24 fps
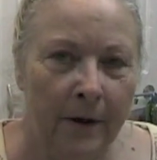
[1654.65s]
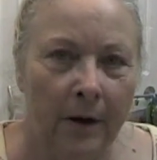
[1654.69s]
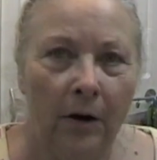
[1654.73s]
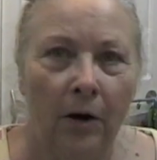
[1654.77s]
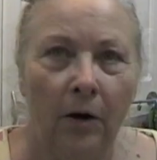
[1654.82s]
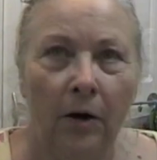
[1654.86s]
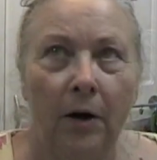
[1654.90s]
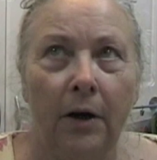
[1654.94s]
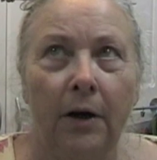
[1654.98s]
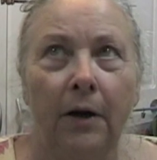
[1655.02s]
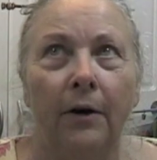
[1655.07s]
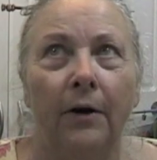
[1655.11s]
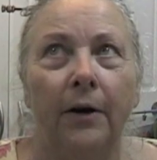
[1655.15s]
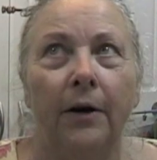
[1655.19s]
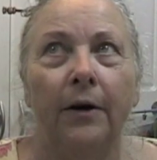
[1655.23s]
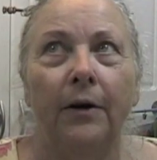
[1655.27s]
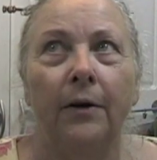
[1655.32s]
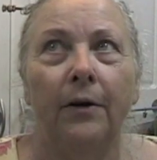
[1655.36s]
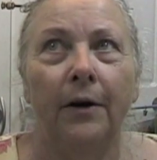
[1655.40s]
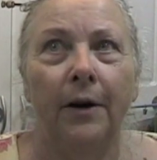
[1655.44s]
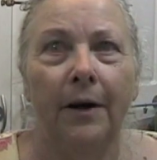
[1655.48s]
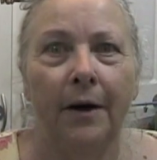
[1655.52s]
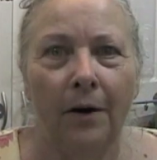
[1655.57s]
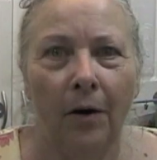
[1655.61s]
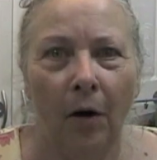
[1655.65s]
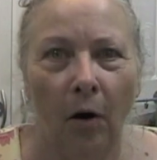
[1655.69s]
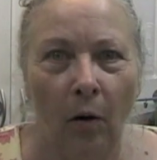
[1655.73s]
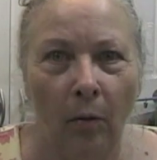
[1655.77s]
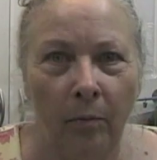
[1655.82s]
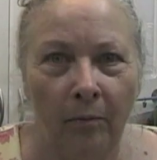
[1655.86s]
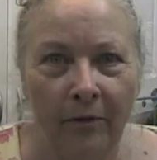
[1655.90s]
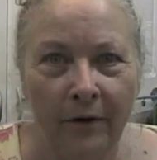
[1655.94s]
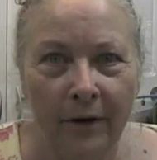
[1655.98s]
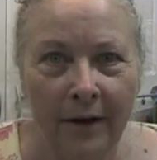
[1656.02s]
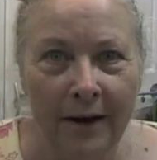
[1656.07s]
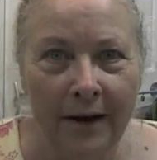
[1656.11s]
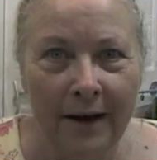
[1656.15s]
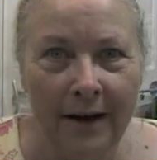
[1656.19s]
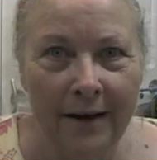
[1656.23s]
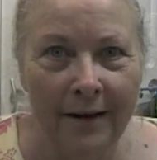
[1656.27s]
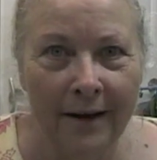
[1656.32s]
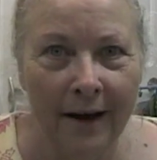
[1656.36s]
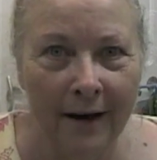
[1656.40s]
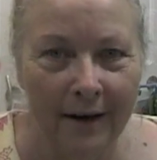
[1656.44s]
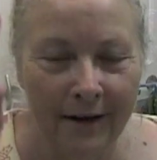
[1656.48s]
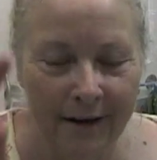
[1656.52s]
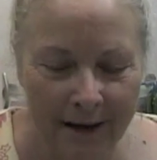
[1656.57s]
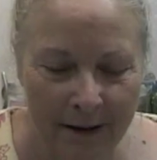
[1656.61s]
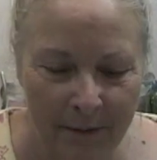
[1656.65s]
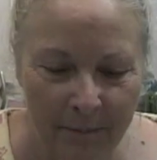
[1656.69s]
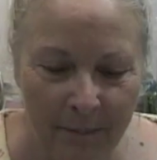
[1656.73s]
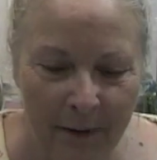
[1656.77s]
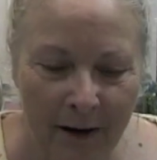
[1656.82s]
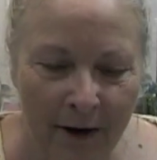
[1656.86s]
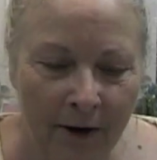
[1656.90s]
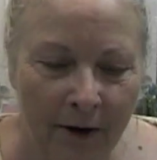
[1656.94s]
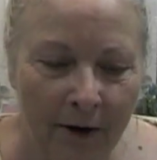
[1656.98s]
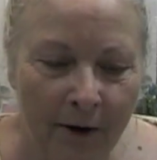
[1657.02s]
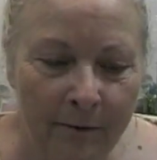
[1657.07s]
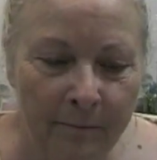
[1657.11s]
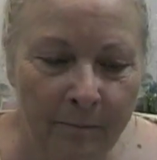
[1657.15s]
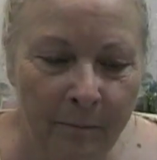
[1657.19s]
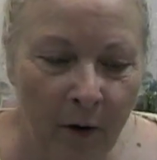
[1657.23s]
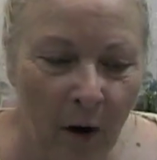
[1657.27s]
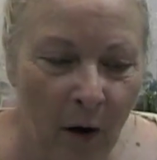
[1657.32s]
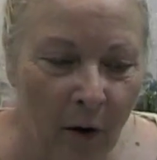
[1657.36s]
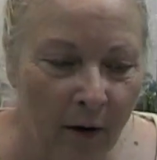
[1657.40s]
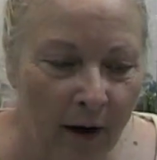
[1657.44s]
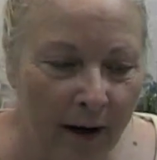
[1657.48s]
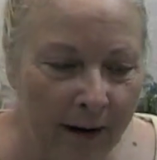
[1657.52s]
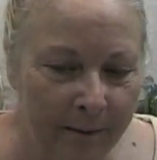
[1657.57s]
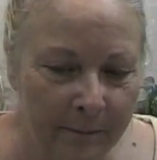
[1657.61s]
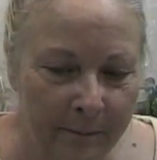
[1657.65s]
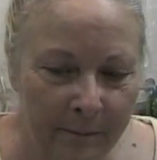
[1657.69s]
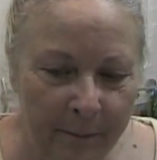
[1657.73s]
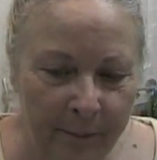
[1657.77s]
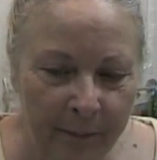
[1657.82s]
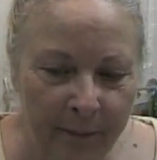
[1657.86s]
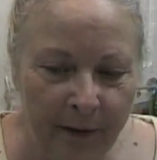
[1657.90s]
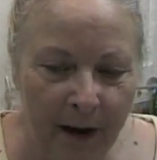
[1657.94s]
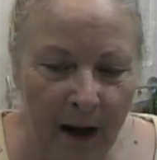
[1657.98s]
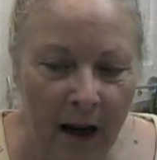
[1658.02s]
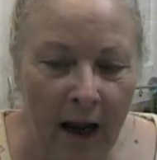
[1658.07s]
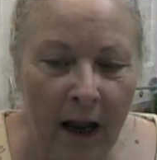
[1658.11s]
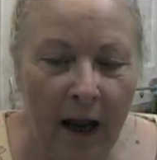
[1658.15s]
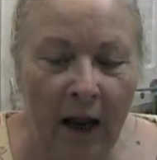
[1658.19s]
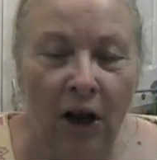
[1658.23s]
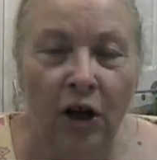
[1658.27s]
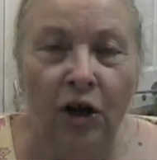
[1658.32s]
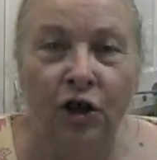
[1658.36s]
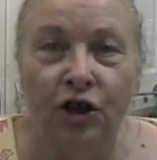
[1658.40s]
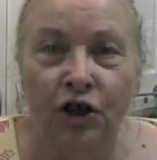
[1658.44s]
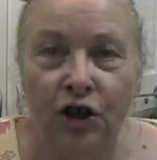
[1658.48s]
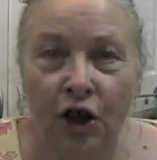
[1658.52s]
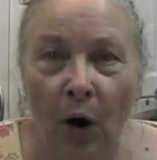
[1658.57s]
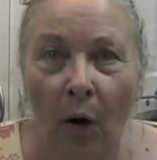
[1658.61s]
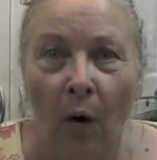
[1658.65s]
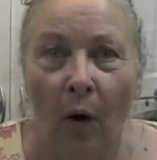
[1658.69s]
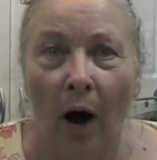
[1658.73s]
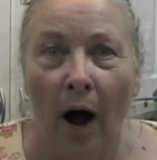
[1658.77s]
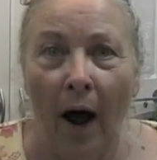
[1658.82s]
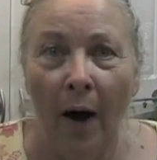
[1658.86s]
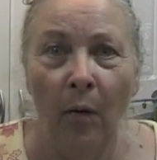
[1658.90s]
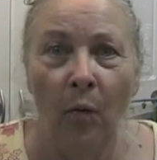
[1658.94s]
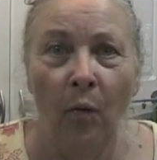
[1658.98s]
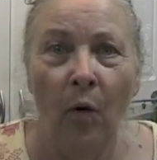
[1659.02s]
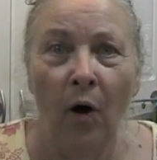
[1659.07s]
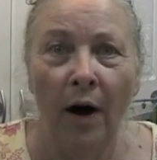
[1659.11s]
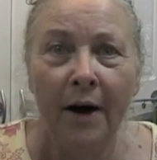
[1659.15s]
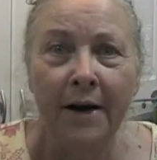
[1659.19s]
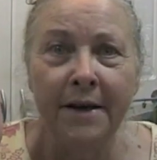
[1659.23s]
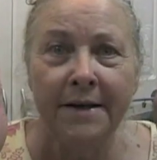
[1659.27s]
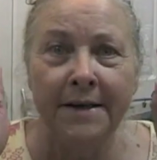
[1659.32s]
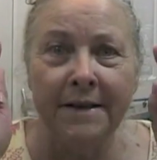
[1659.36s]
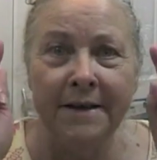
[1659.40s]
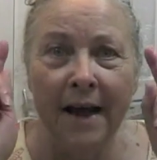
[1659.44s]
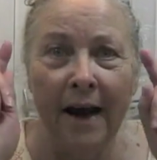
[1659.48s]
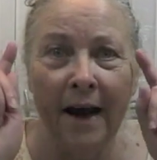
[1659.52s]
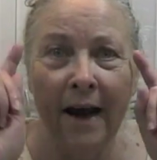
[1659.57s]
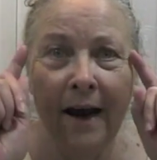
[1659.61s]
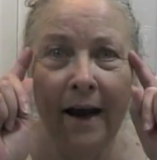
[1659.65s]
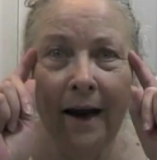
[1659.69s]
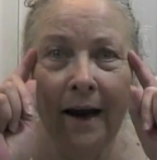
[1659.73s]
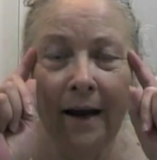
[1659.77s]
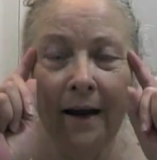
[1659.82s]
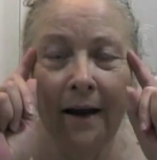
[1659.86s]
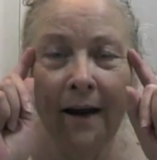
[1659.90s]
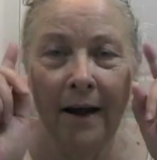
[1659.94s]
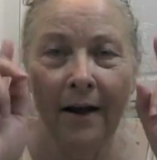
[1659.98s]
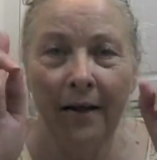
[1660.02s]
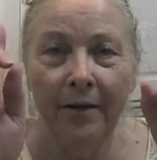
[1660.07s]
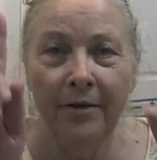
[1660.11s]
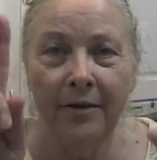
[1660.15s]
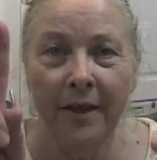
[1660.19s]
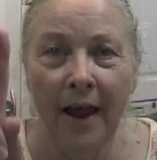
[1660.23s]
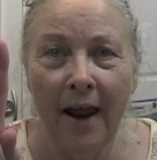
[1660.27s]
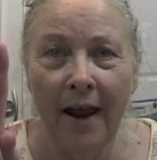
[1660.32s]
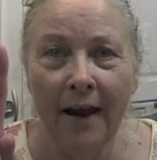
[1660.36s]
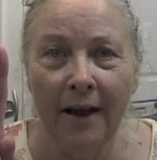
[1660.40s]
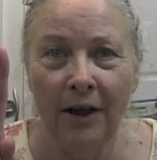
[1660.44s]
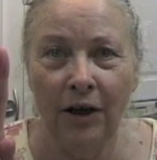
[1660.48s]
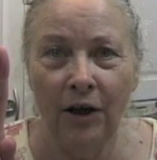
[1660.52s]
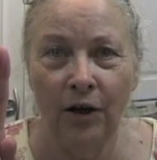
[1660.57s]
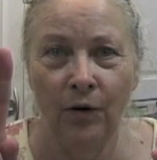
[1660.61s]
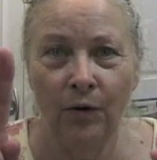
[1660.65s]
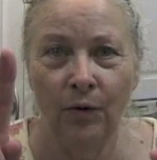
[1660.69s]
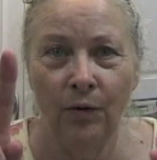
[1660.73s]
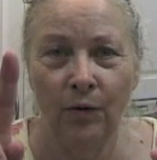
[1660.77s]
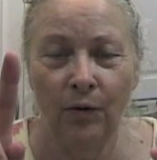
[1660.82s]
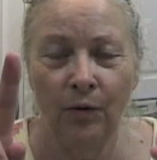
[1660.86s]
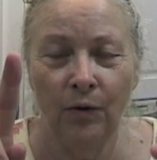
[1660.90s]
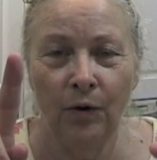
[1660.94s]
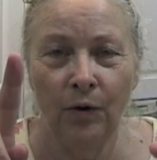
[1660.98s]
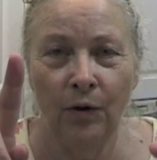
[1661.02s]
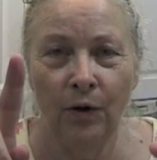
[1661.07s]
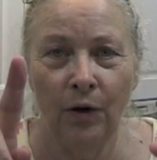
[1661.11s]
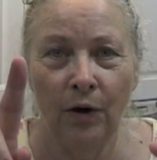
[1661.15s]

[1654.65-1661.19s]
Oy, oy, oy. Hopefully that'll get better. All right. So I want to say thank you.